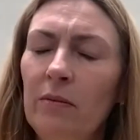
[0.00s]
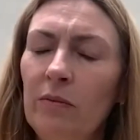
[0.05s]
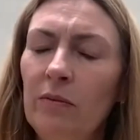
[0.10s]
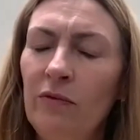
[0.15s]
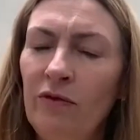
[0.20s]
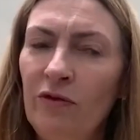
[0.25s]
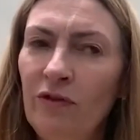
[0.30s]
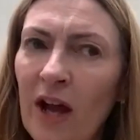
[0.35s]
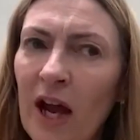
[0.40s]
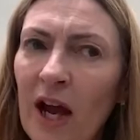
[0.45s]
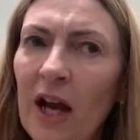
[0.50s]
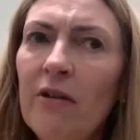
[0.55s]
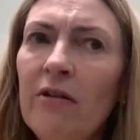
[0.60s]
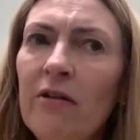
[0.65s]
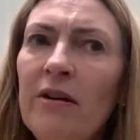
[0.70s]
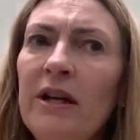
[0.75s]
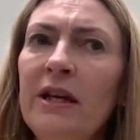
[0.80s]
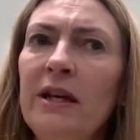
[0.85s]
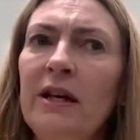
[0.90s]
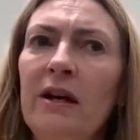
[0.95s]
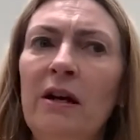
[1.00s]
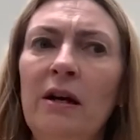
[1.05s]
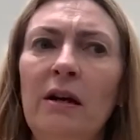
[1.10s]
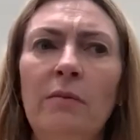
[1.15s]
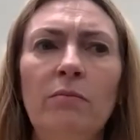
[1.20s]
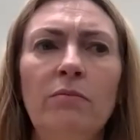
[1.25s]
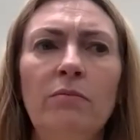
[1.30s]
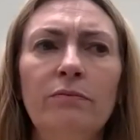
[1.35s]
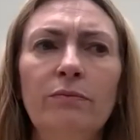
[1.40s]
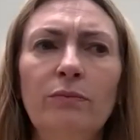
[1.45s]
very,
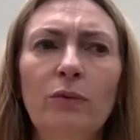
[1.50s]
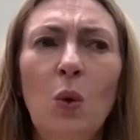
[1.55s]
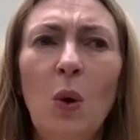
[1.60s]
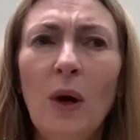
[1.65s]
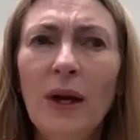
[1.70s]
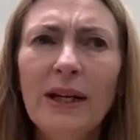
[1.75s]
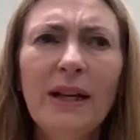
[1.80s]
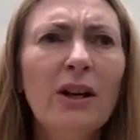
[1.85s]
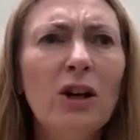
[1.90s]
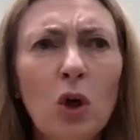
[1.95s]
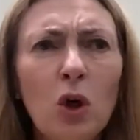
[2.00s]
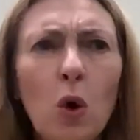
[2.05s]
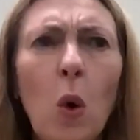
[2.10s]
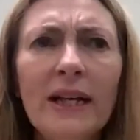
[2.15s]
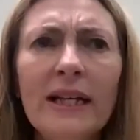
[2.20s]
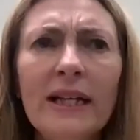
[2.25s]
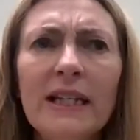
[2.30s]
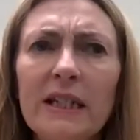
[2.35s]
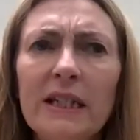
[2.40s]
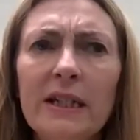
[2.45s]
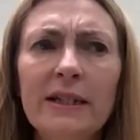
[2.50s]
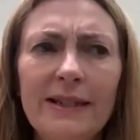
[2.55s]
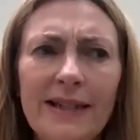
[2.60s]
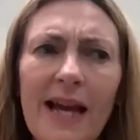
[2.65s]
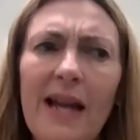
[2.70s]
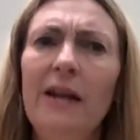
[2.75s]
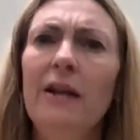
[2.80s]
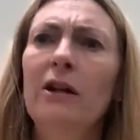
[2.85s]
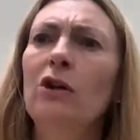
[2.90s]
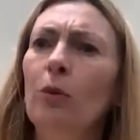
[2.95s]
quite
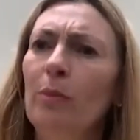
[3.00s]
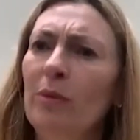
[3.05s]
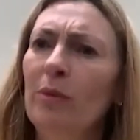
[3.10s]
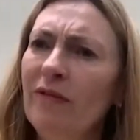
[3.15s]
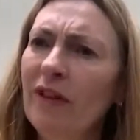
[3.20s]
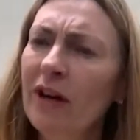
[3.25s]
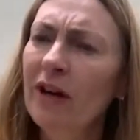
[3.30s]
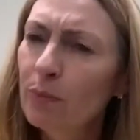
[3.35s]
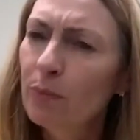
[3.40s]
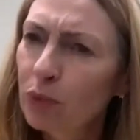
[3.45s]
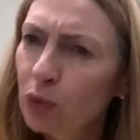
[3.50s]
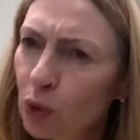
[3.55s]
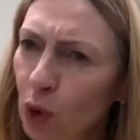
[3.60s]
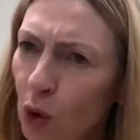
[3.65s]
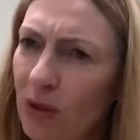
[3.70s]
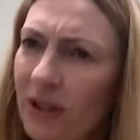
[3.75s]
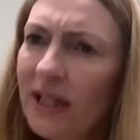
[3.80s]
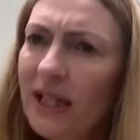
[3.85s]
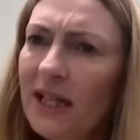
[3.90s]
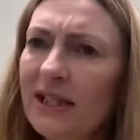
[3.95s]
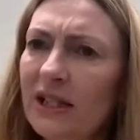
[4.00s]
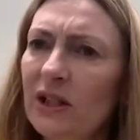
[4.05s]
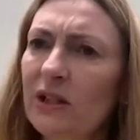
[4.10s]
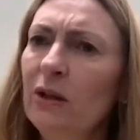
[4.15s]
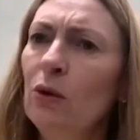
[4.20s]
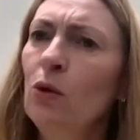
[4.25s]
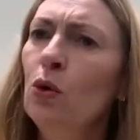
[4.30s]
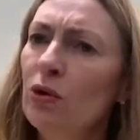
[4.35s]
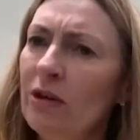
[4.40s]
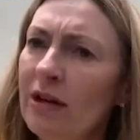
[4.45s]
technical, but very
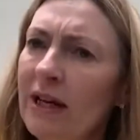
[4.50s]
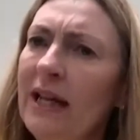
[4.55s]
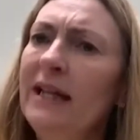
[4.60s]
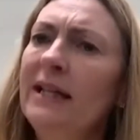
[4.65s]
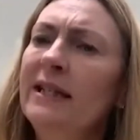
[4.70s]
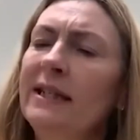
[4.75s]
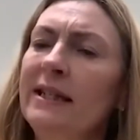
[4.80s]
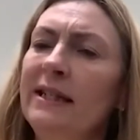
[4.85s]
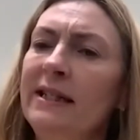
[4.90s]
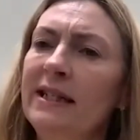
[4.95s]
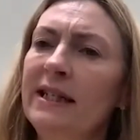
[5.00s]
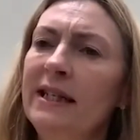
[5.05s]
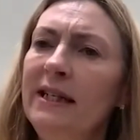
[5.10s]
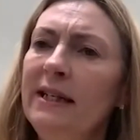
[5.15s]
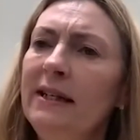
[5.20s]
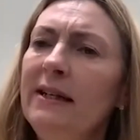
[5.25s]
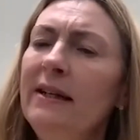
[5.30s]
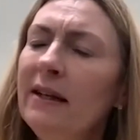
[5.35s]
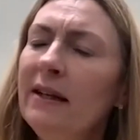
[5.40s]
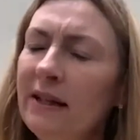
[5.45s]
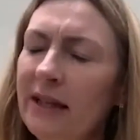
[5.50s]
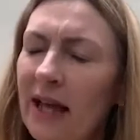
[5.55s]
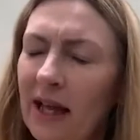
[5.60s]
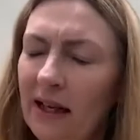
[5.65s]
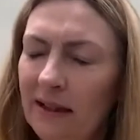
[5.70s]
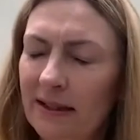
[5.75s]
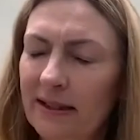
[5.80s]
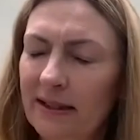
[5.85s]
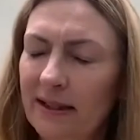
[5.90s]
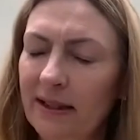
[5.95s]
process-oriented
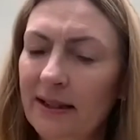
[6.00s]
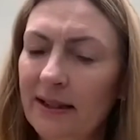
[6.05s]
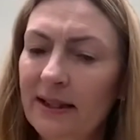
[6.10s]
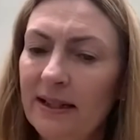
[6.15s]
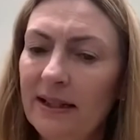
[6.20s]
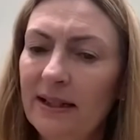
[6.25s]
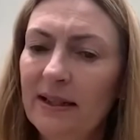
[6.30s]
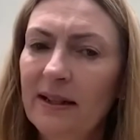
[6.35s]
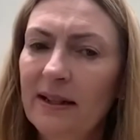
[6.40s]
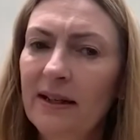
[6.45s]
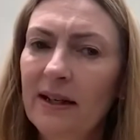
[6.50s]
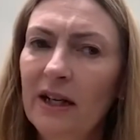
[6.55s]
analysis